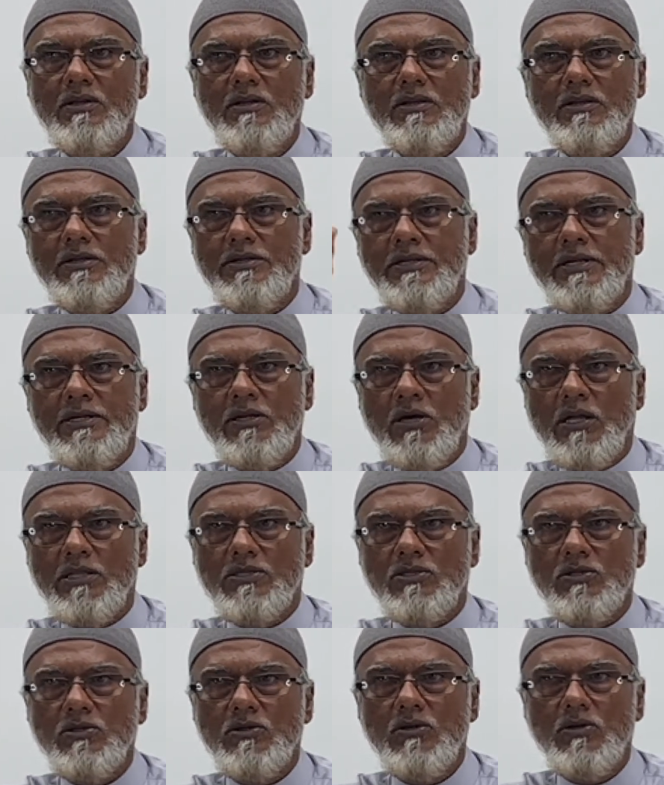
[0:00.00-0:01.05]
you did
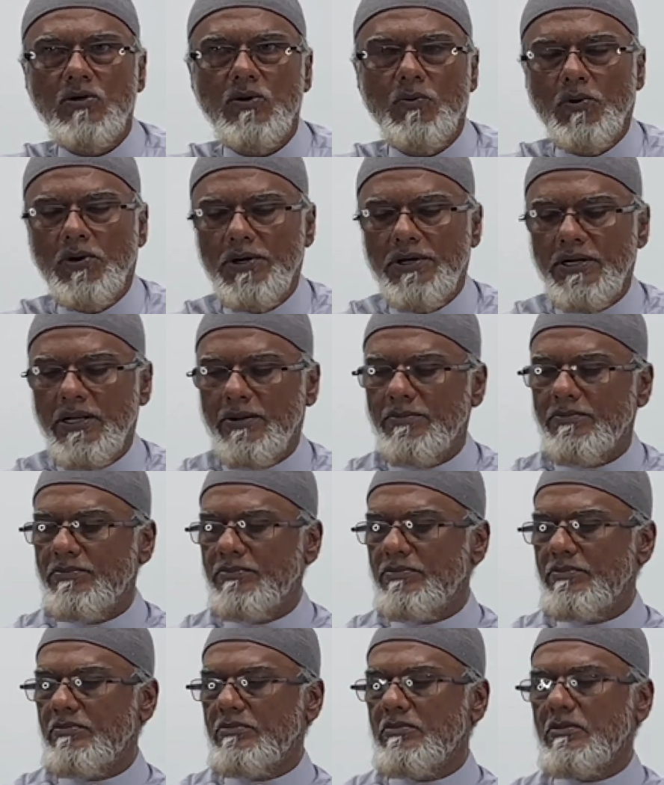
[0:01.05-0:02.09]
not warn them.
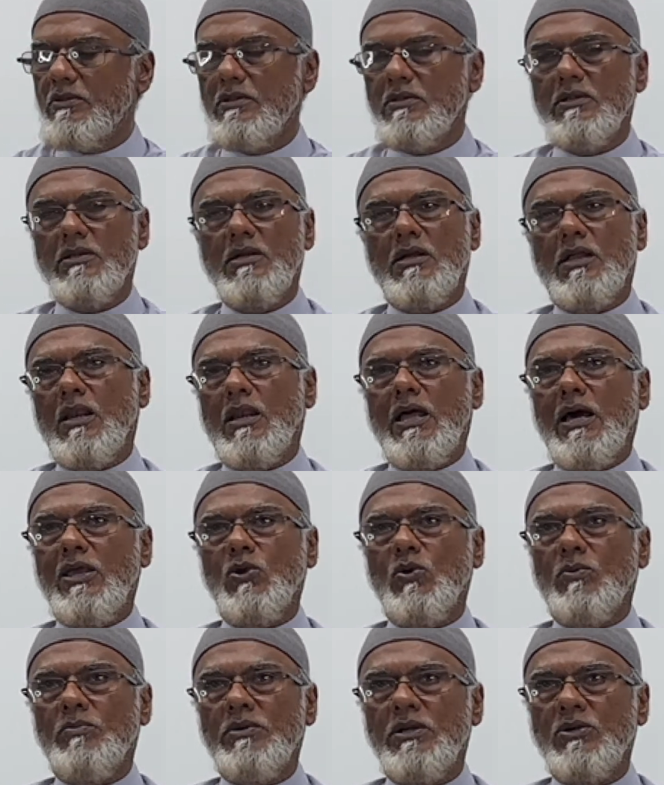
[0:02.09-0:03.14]
La
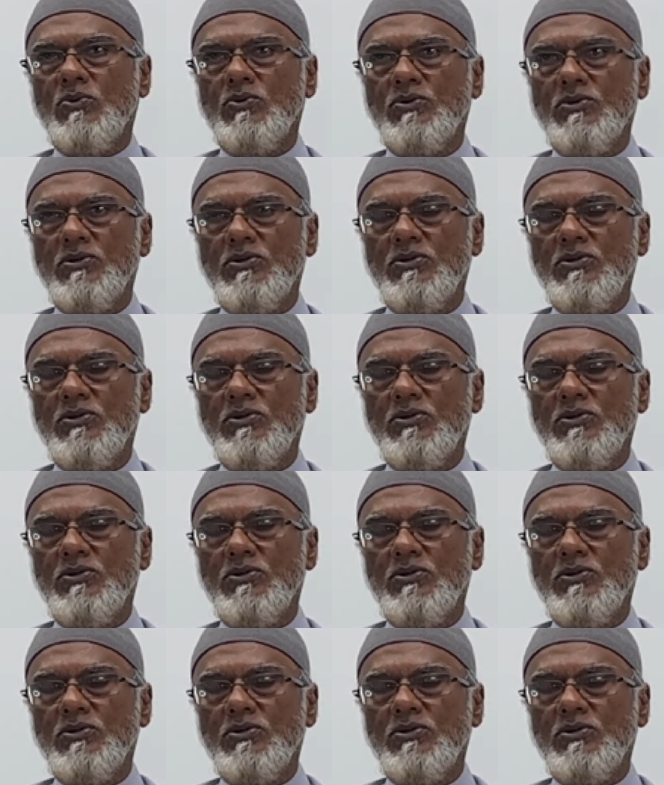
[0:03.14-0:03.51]
yu'minun,